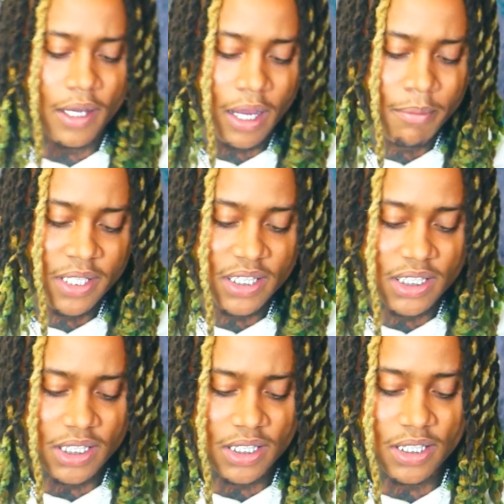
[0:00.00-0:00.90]
I mean,
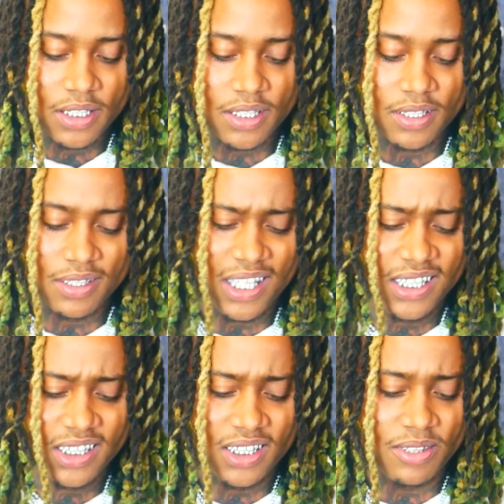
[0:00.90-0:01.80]
shit, that
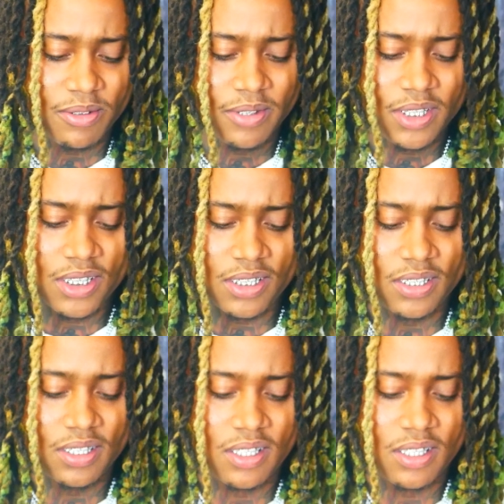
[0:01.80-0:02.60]
shit really.